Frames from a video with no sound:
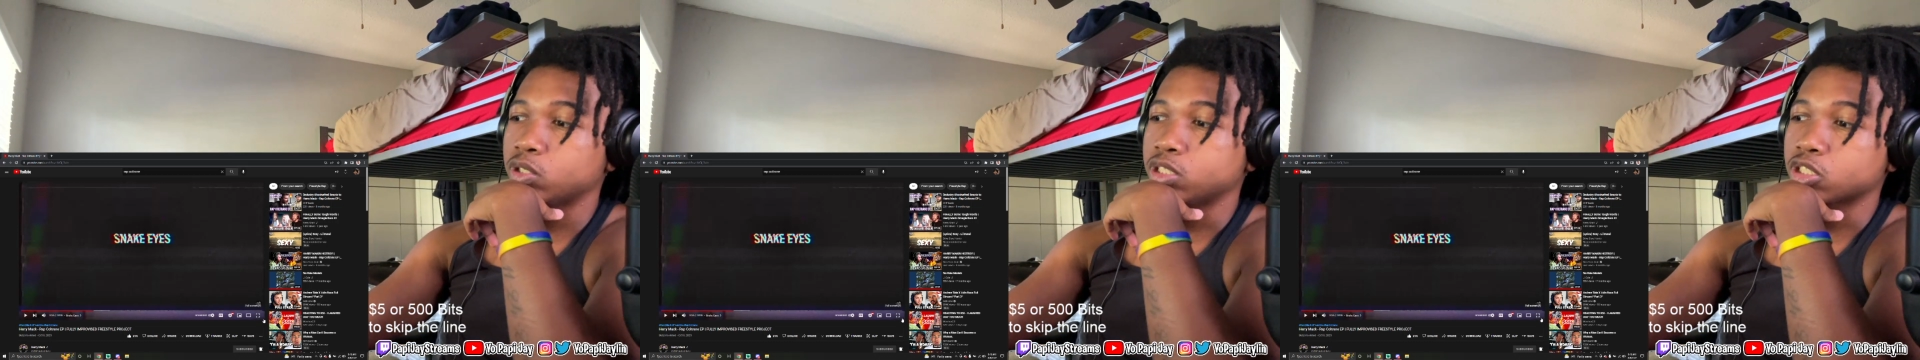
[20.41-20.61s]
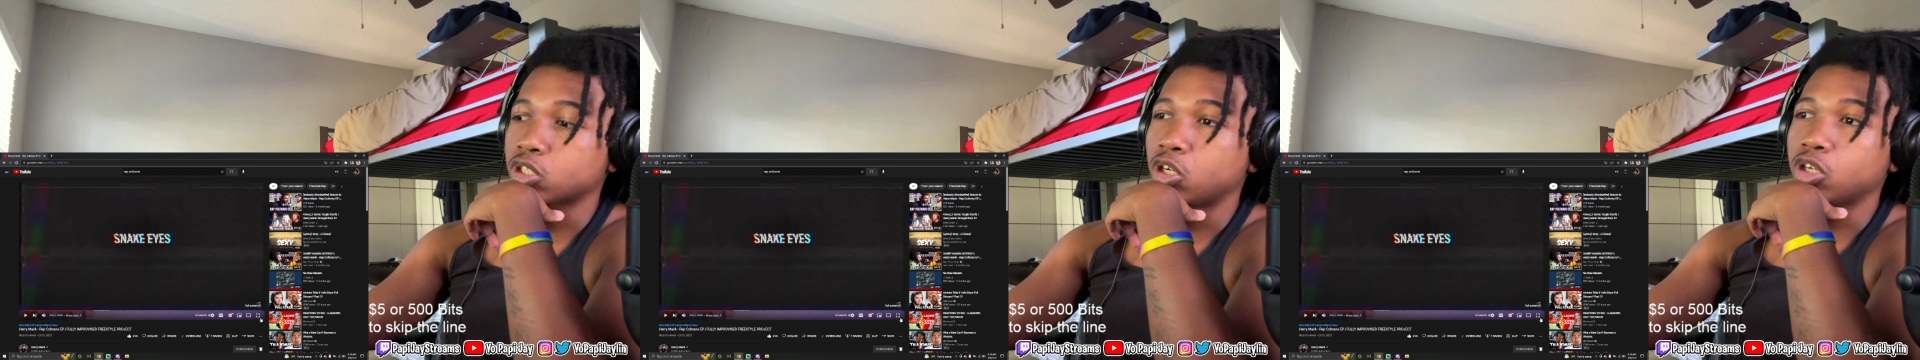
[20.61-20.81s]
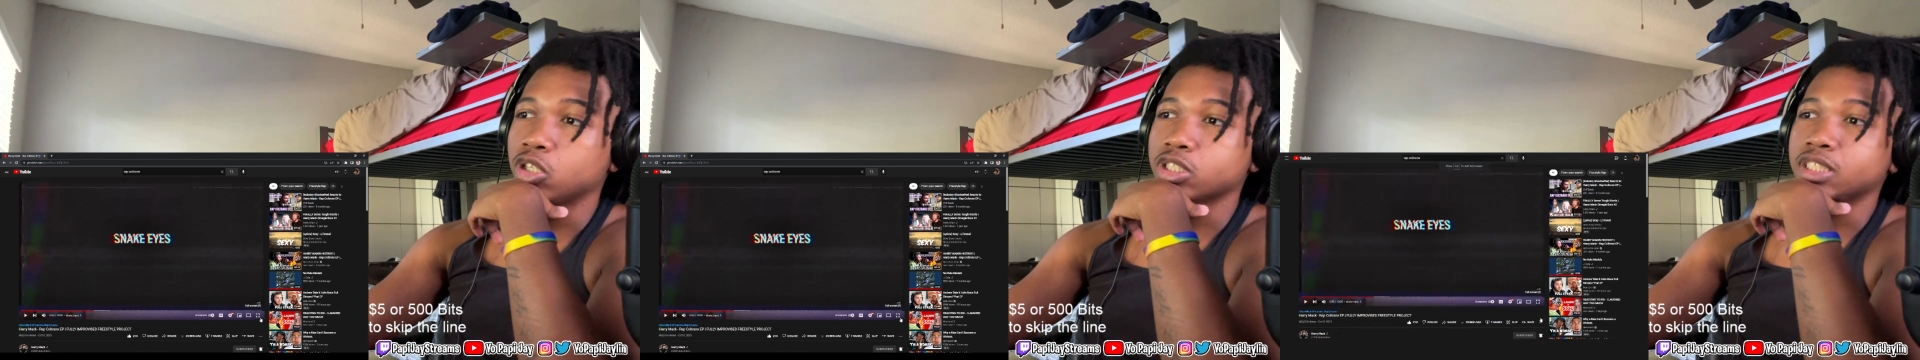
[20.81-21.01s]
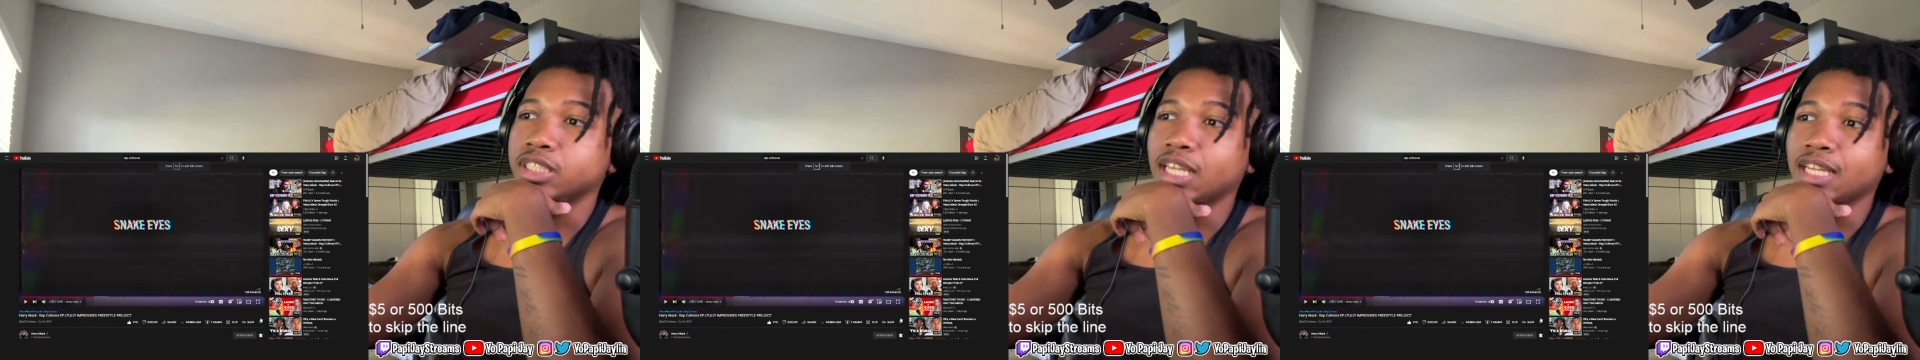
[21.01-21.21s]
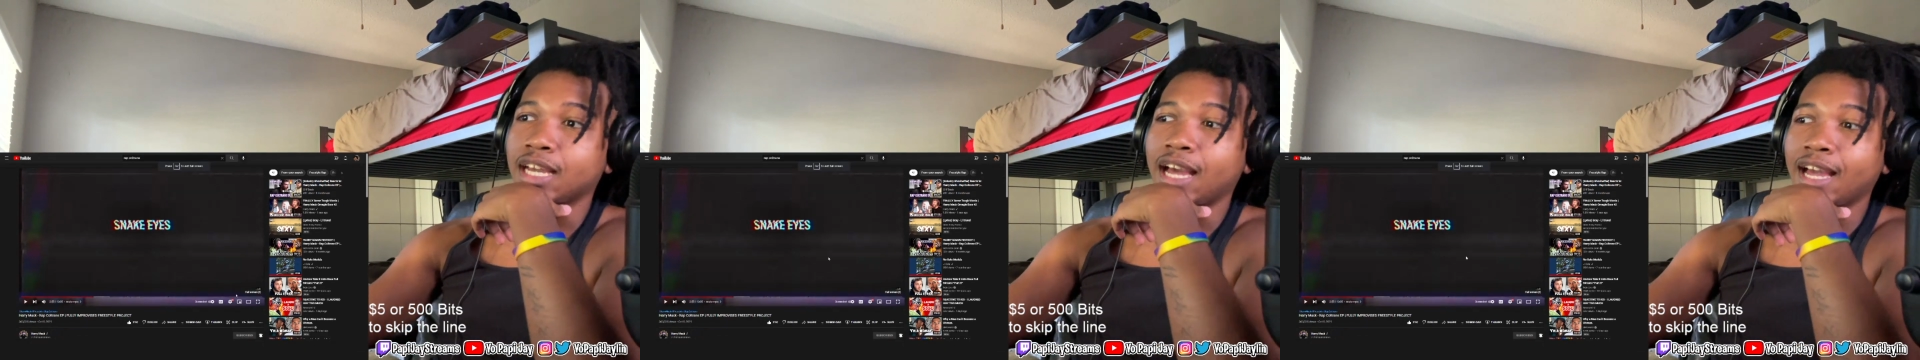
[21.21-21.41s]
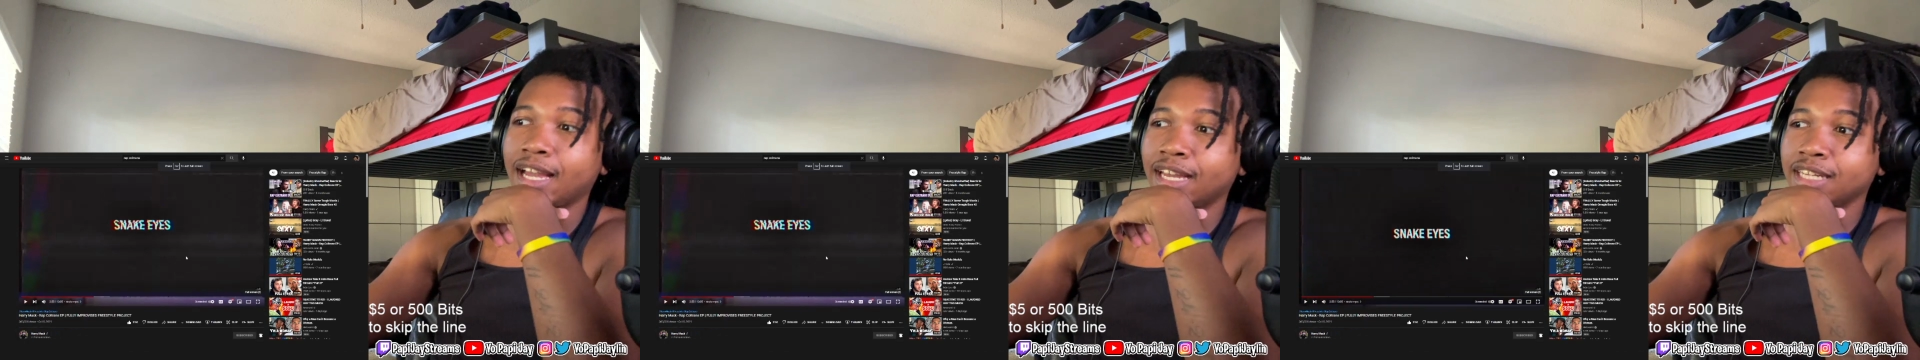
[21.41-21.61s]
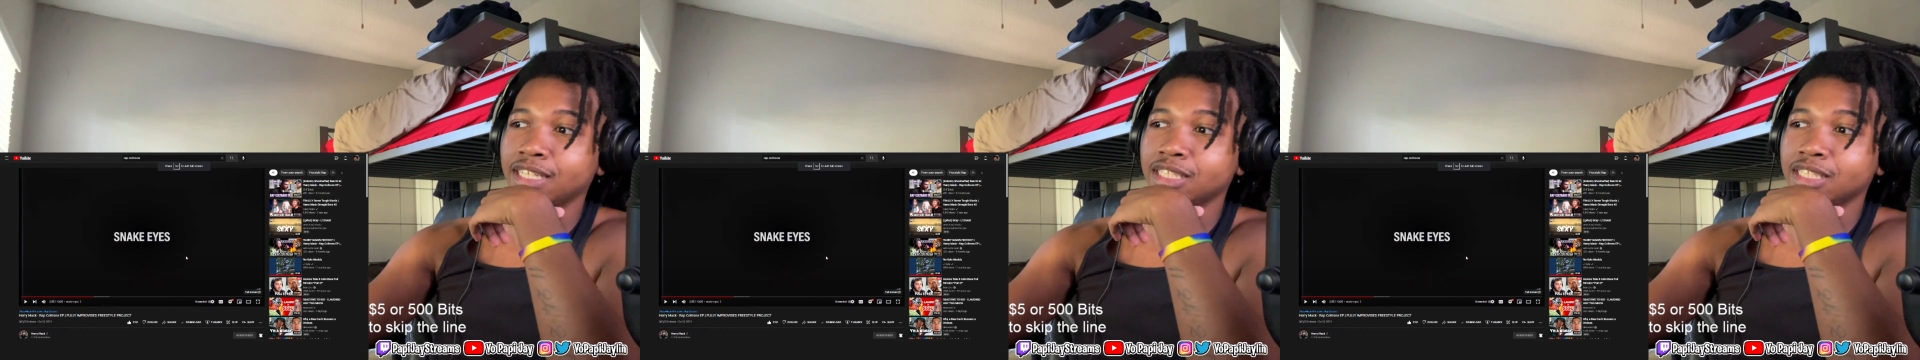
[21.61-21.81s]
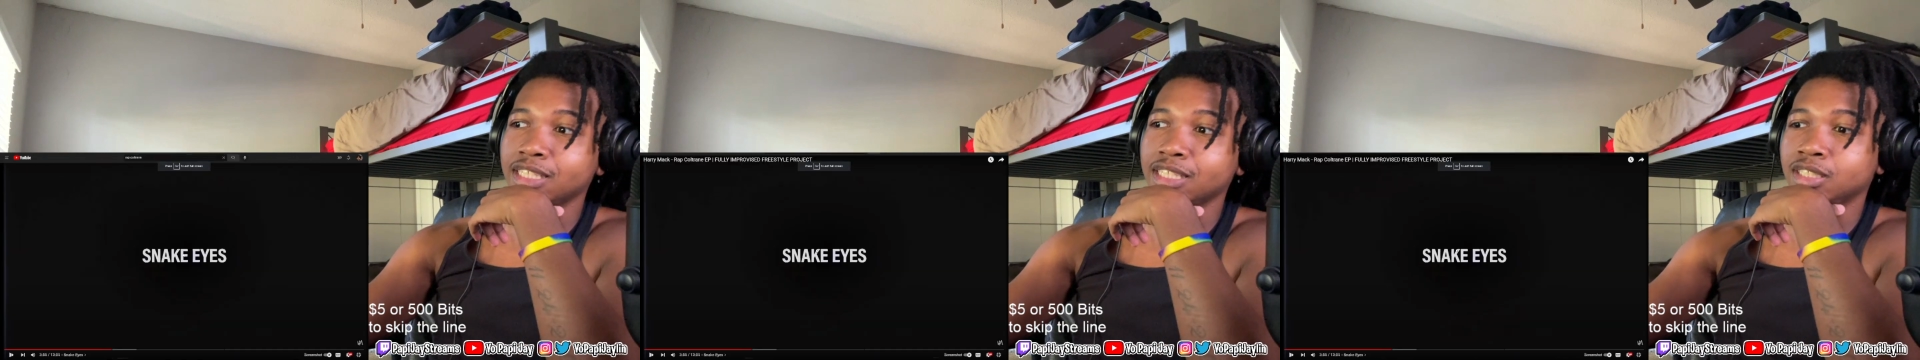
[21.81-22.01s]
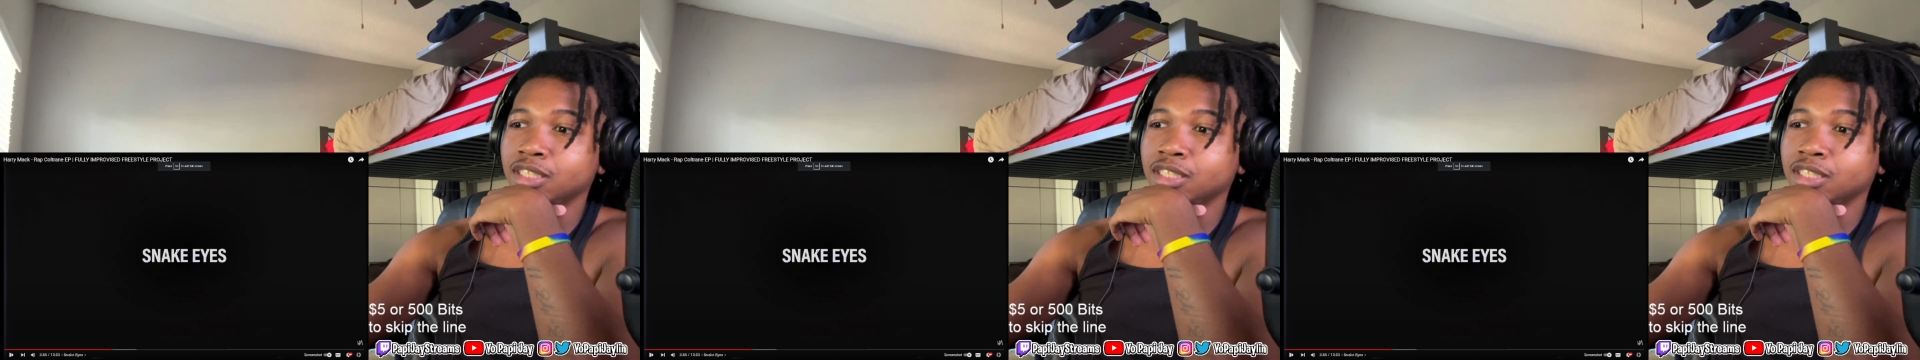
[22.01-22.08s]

It's called Snake Eyes.